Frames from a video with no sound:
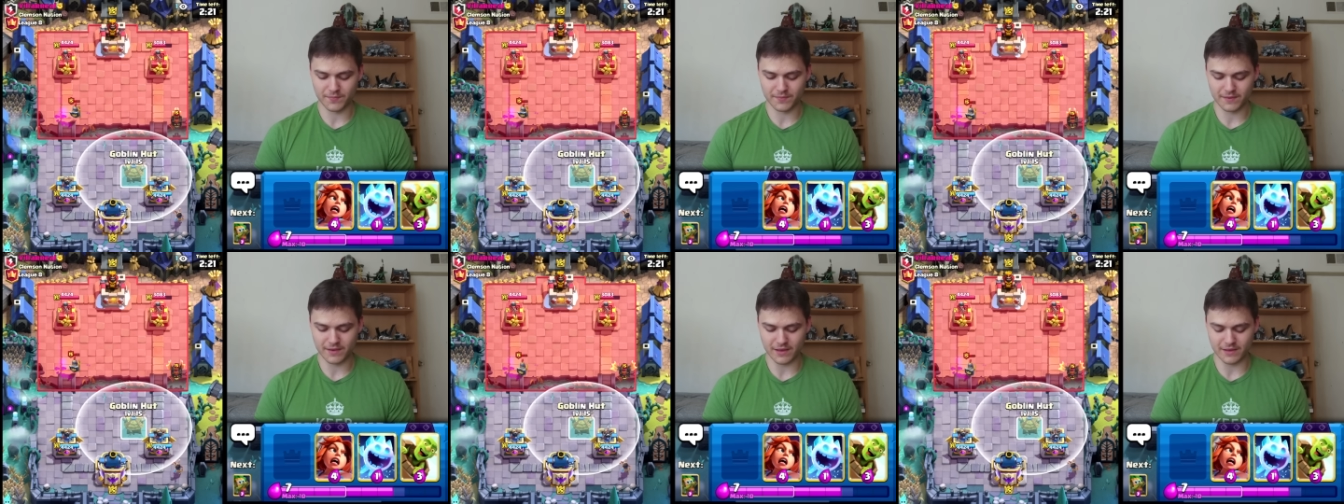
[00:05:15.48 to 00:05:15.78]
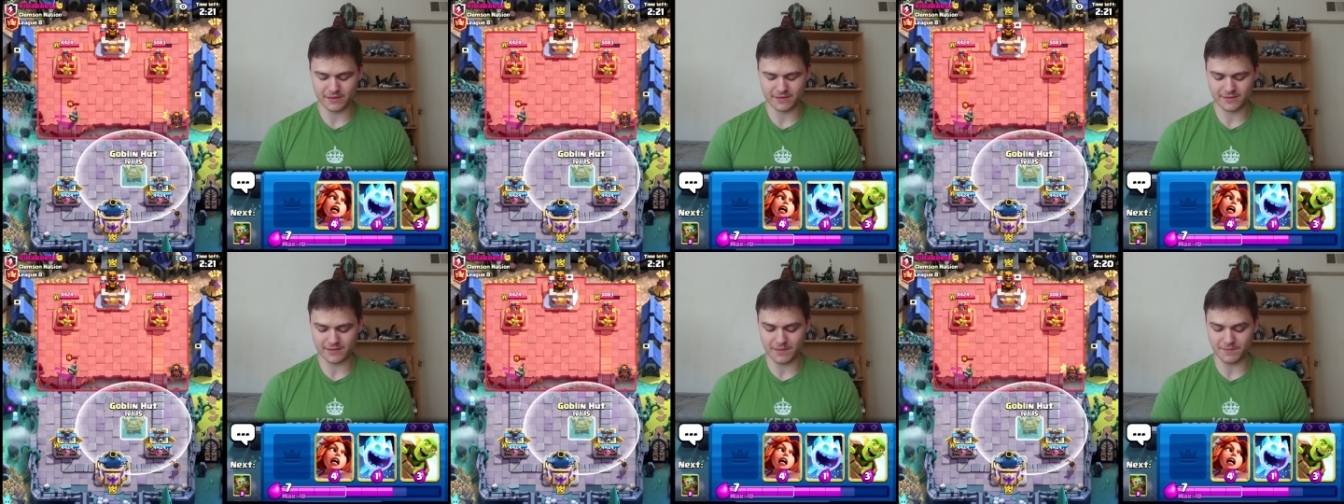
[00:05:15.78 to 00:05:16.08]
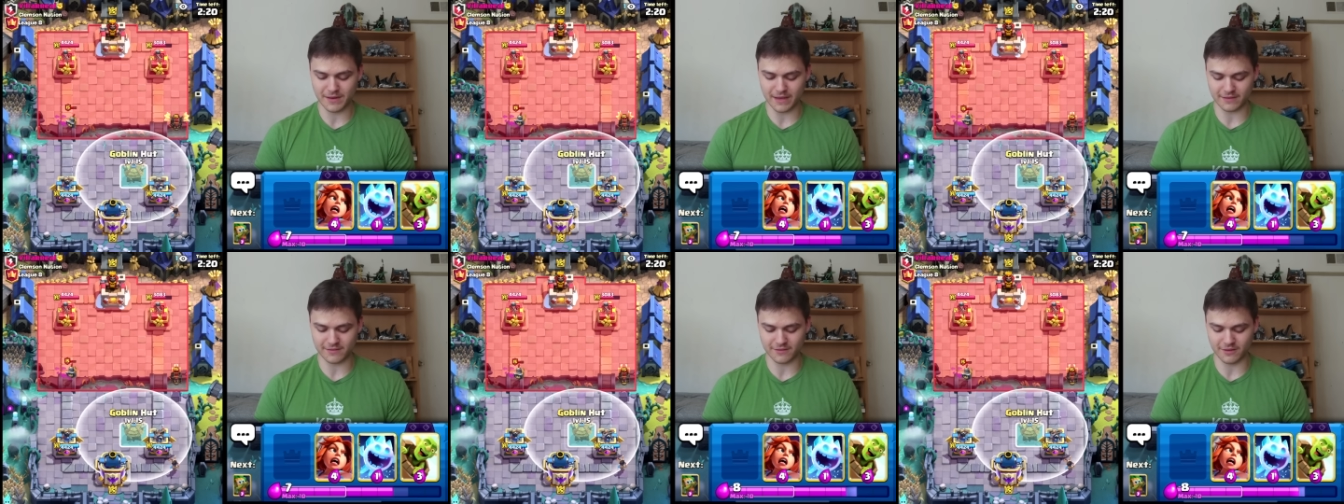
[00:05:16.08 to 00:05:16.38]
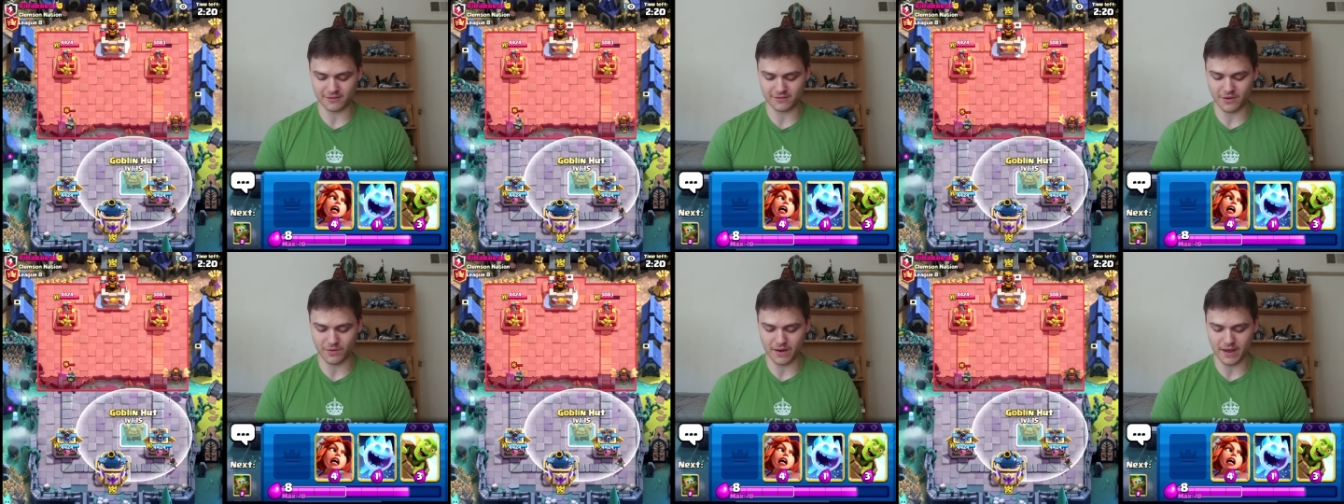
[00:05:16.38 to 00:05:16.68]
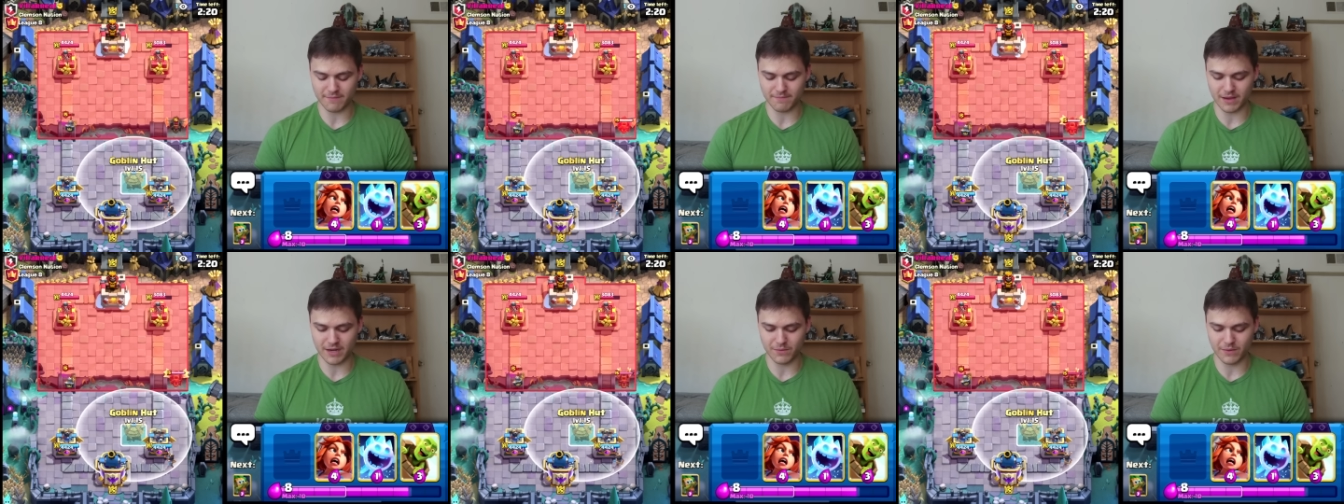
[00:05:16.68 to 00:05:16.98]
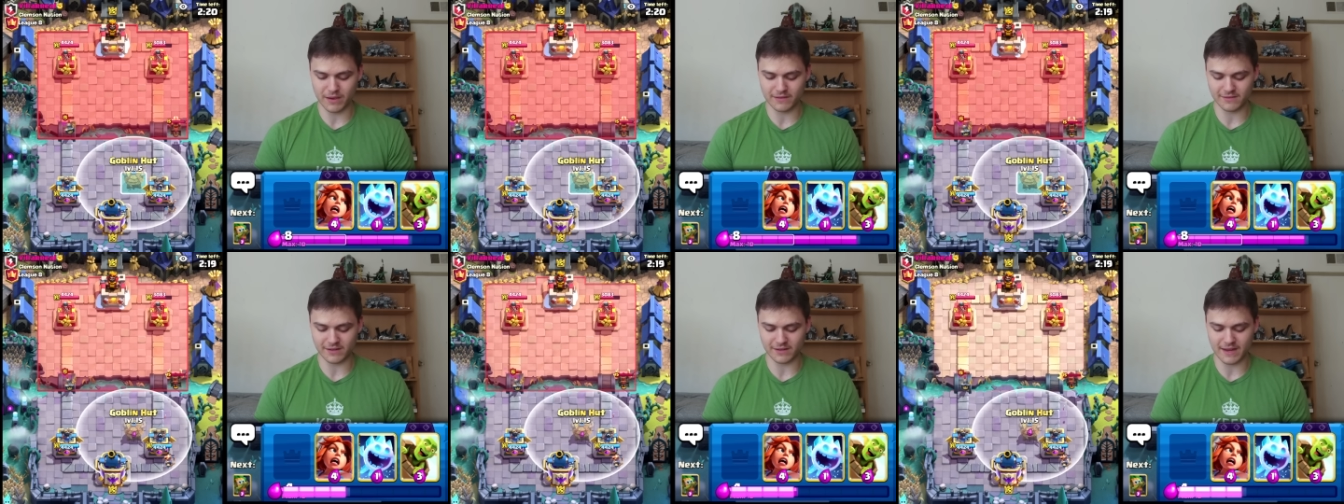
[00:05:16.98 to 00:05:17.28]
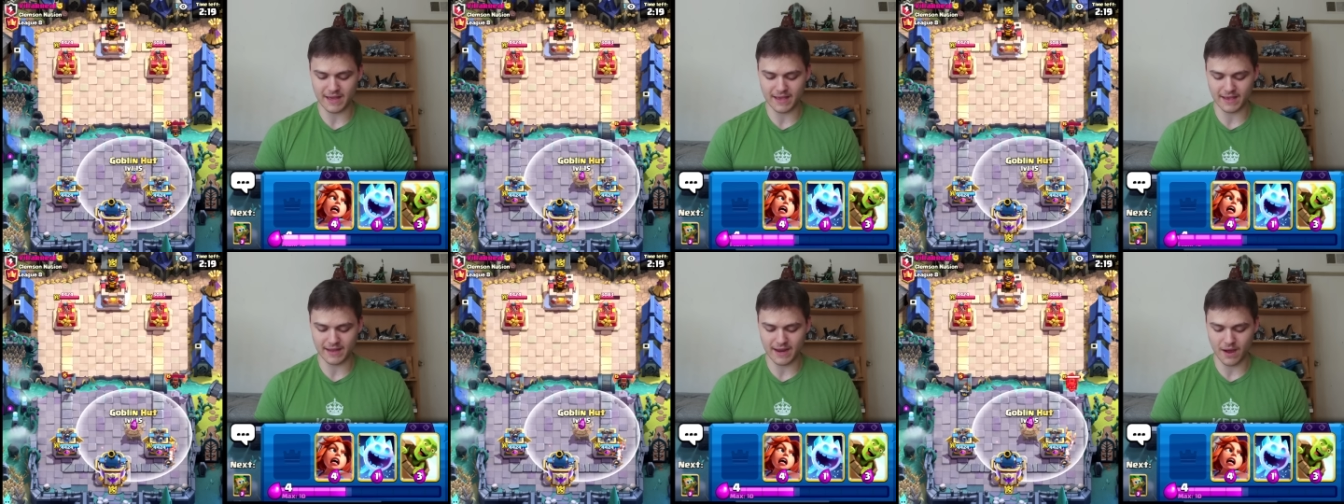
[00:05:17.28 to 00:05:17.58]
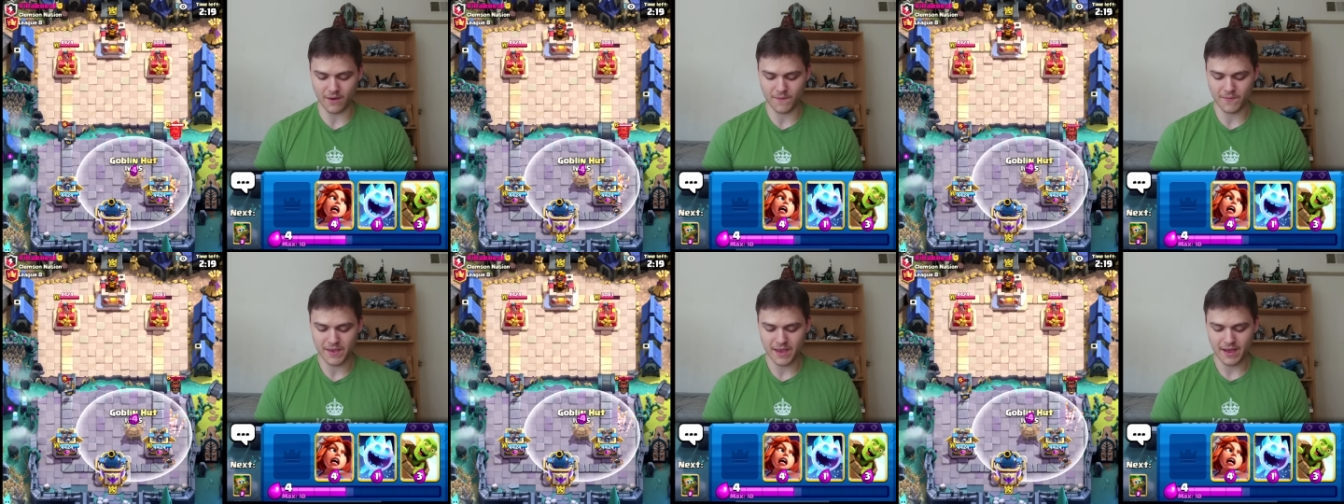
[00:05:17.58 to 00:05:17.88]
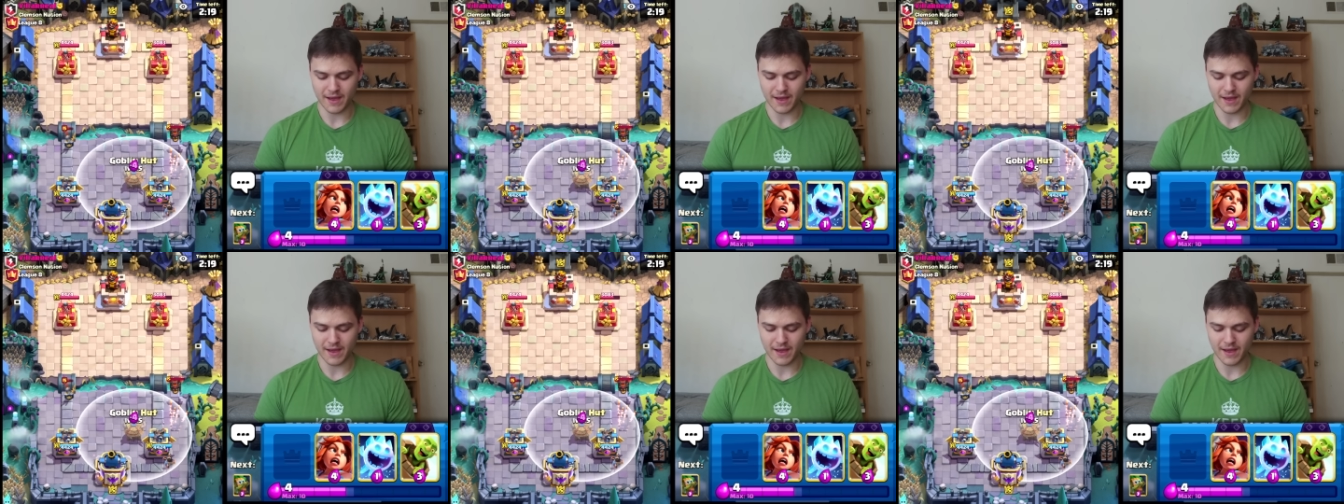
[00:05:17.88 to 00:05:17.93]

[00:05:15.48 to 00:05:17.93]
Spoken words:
because some decks just don't have many ways to take it out.